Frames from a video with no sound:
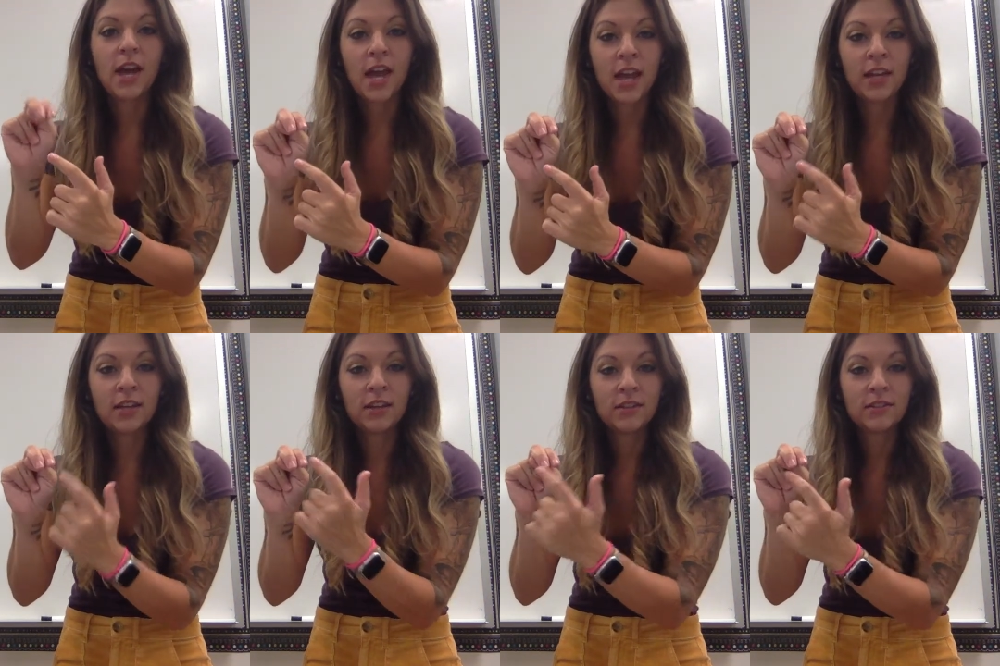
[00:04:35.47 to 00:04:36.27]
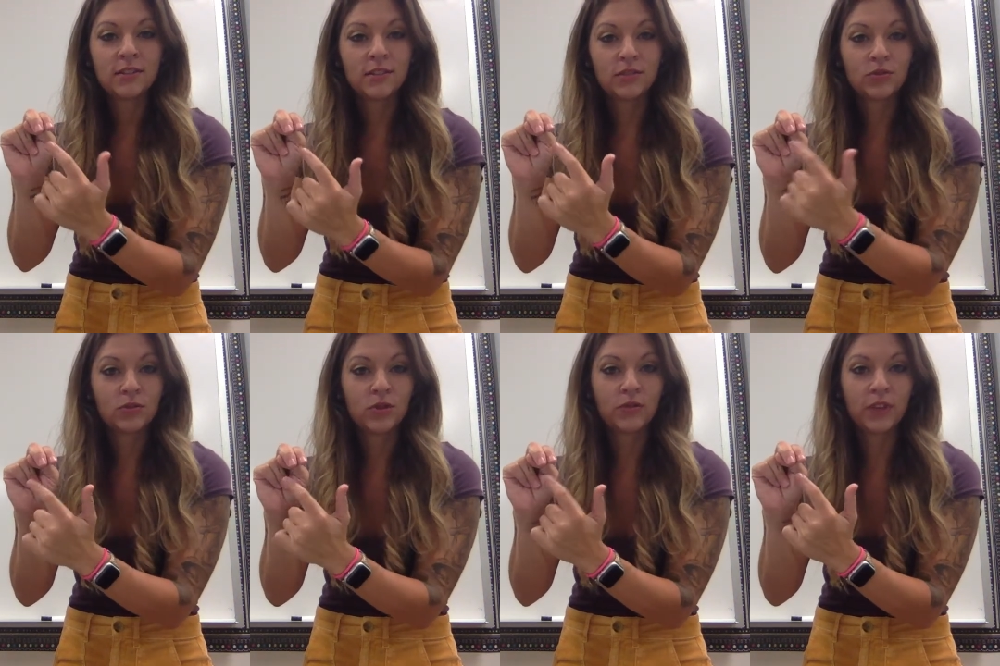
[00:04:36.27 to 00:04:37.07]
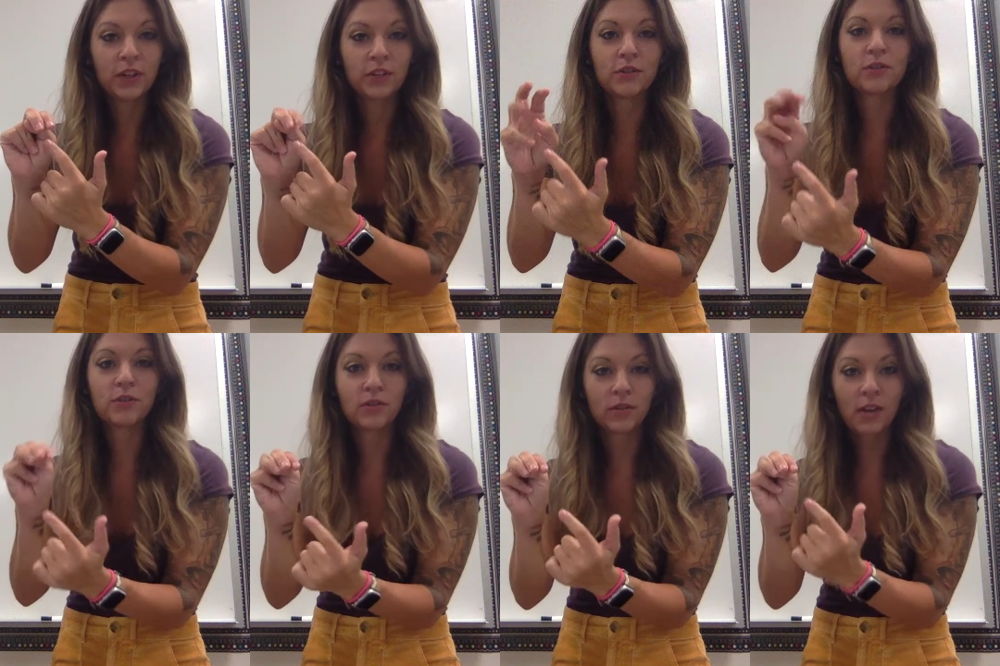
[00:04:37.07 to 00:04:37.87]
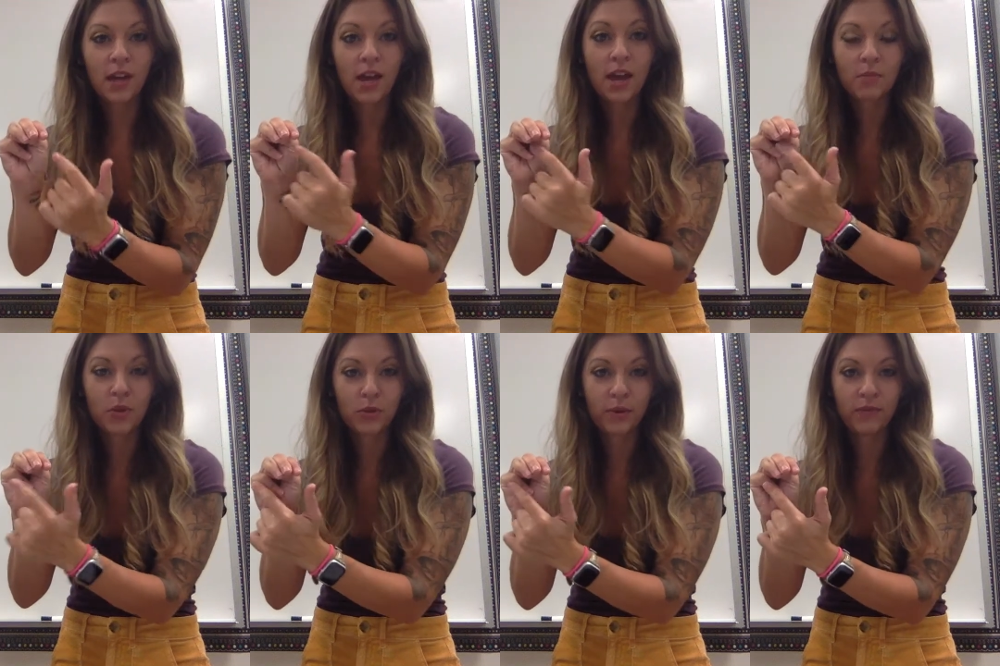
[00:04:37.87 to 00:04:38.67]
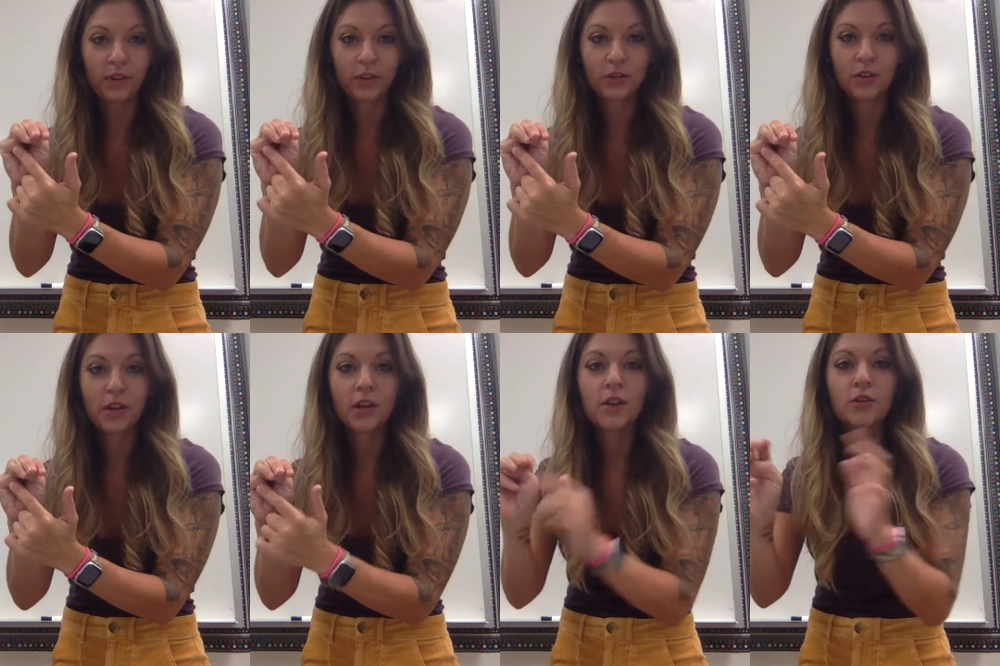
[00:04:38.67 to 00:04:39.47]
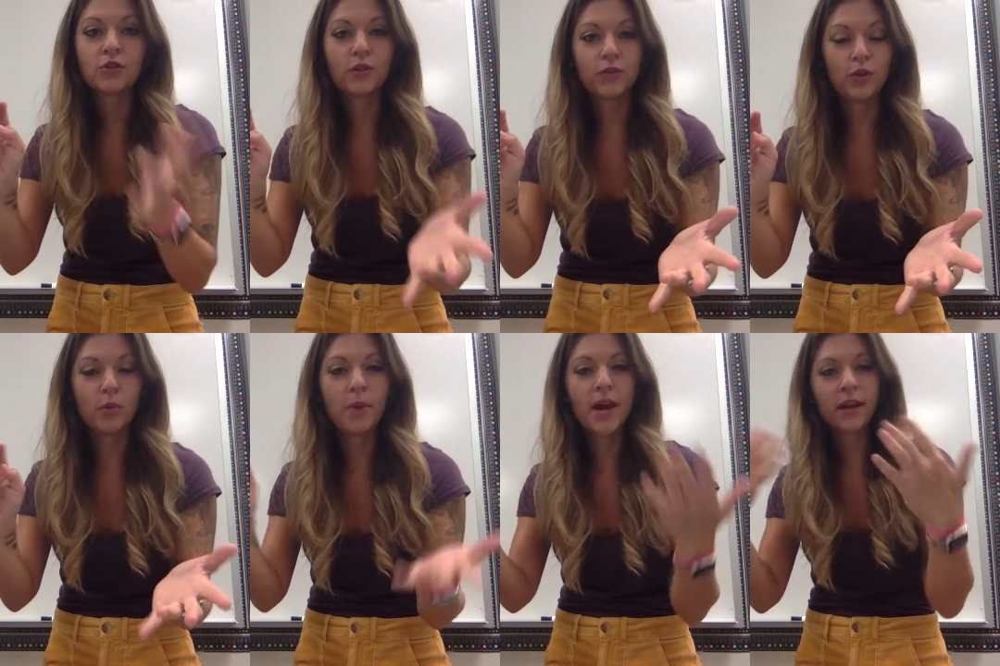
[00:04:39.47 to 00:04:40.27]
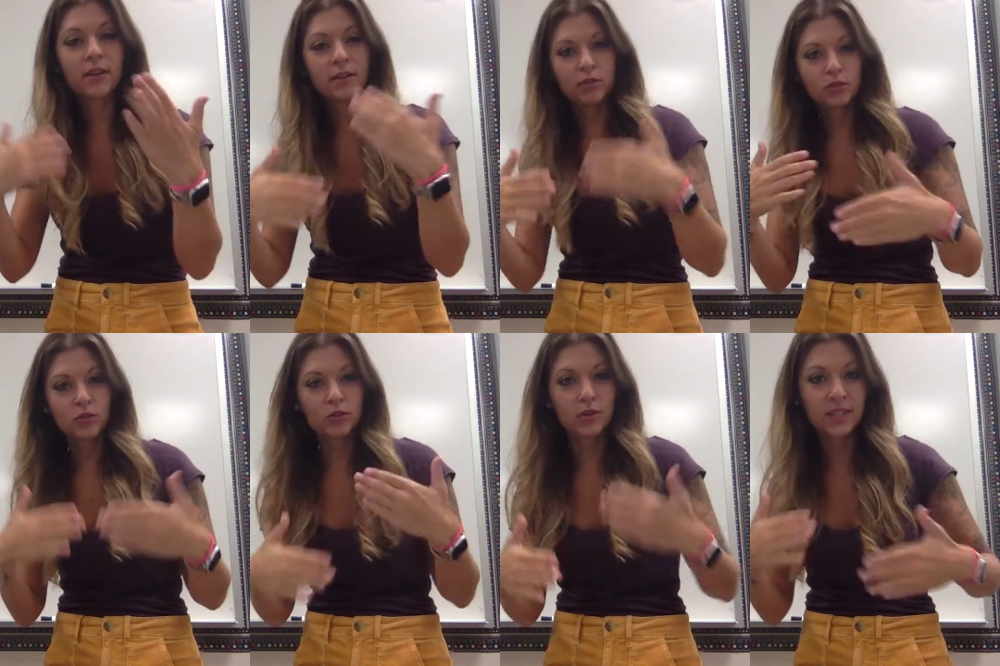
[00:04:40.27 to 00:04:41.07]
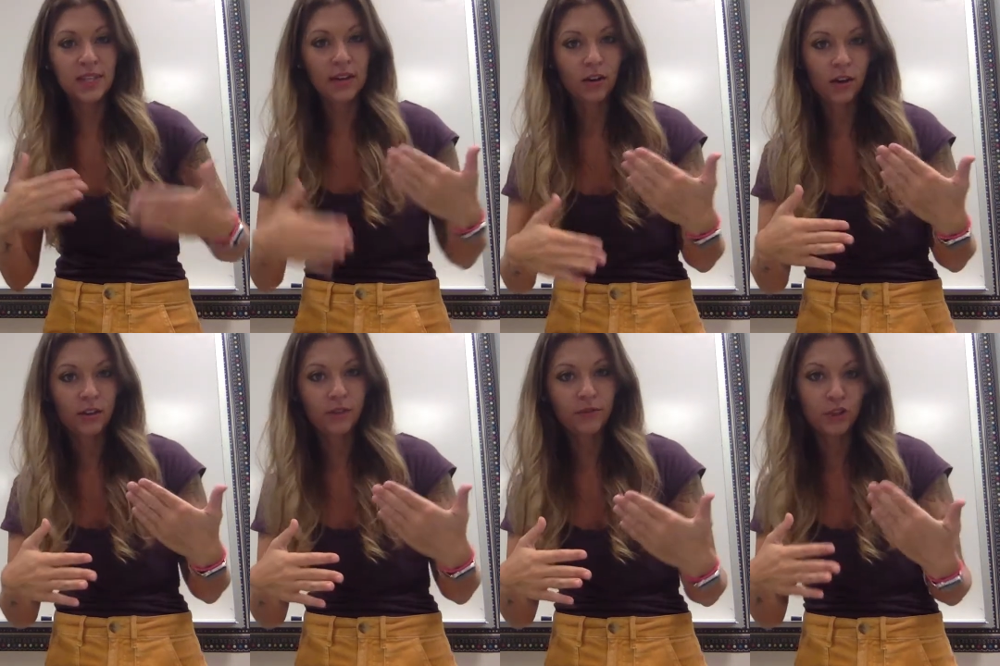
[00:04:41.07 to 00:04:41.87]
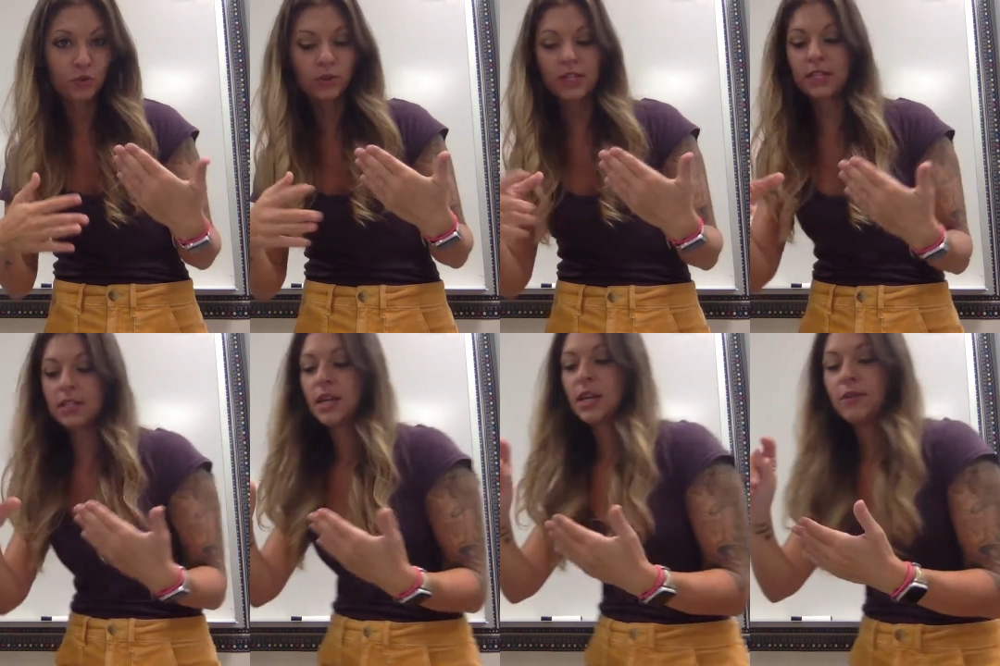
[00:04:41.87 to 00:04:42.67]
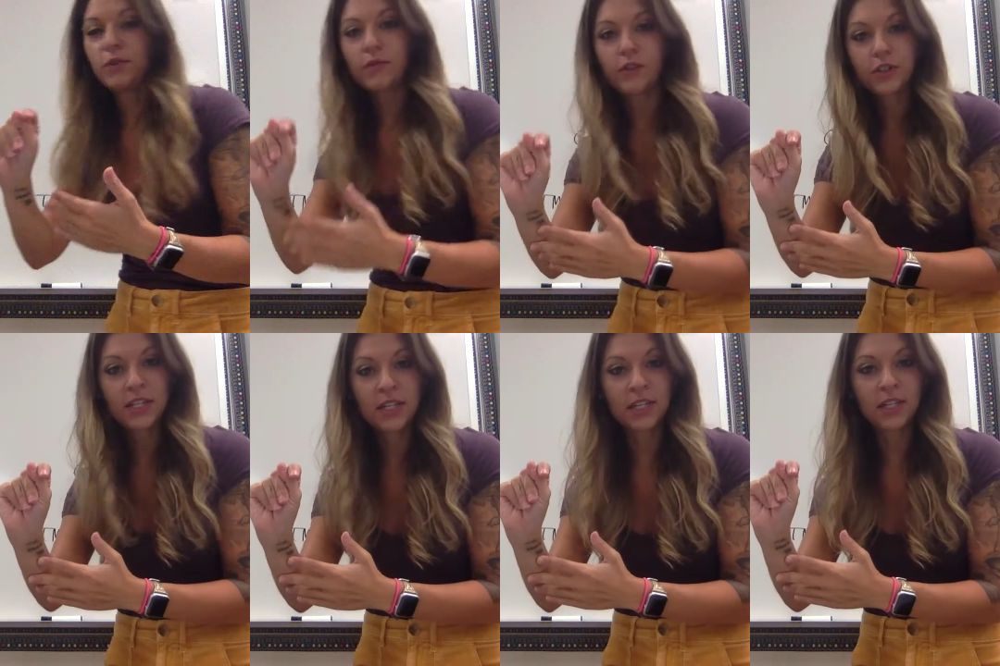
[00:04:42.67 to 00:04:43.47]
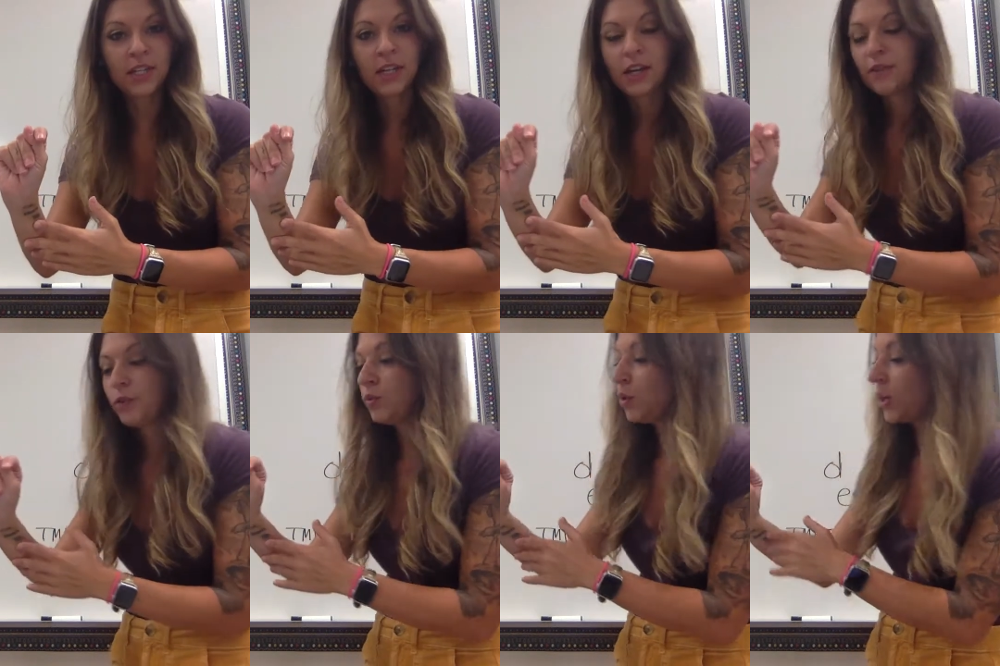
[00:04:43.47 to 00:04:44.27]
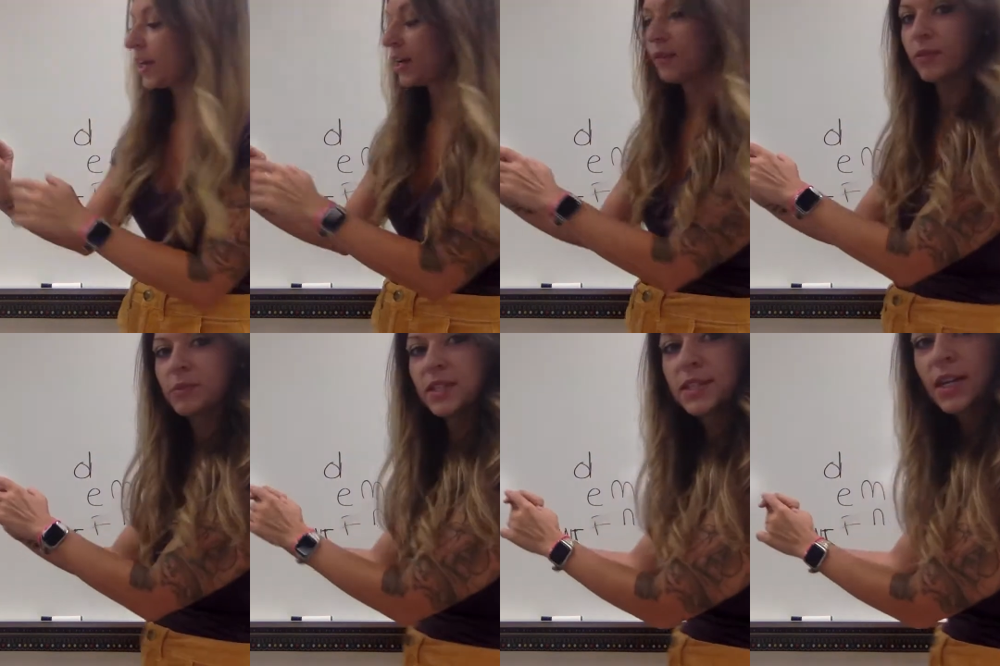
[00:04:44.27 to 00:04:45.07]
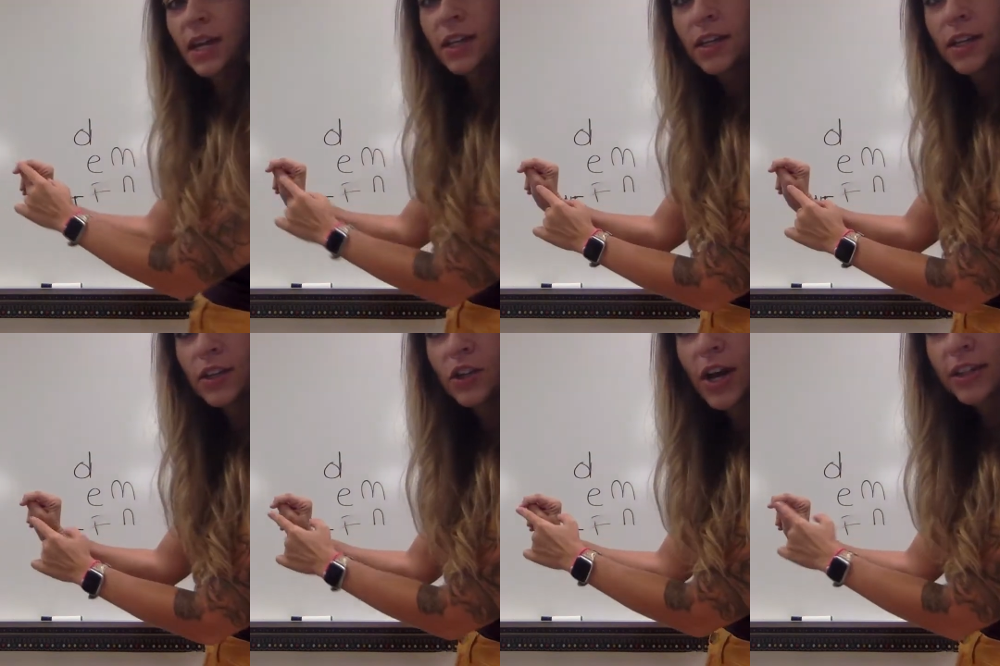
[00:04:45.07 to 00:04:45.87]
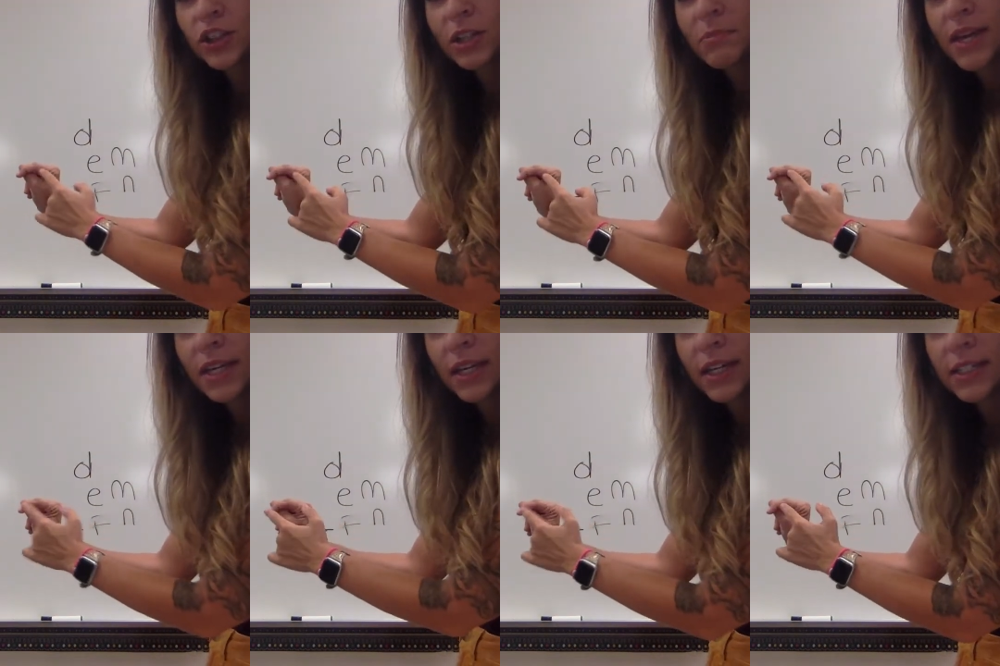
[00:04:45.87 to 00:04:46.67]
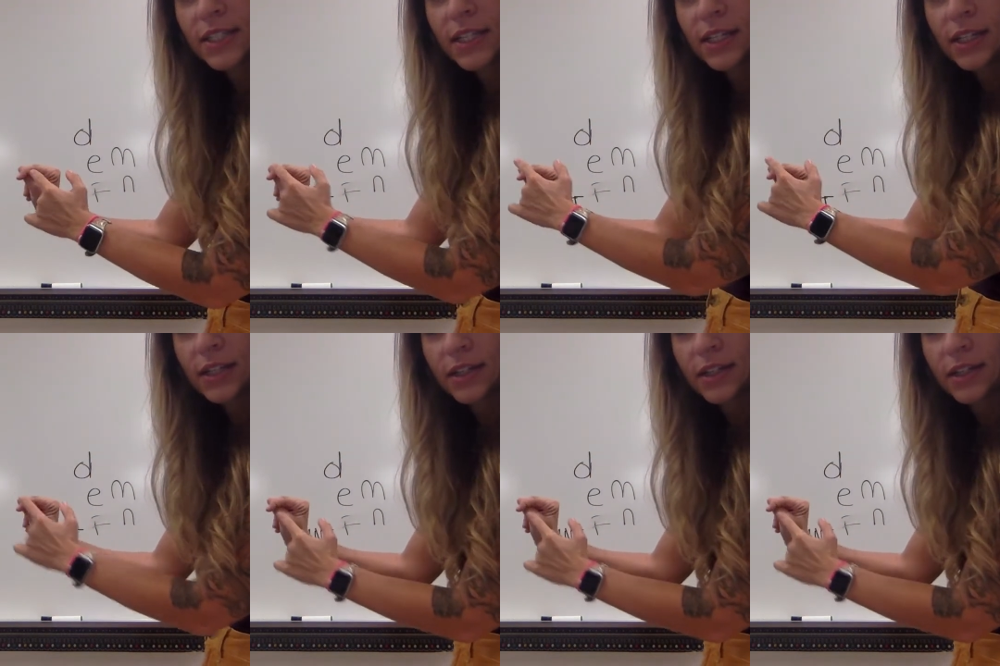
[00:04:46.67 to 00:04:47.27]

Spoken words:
N, 2 fingers. M, 3 fingers. So if you go back to this iconic visualness, if you have your T, if you look at it from this side, you're actually making a T,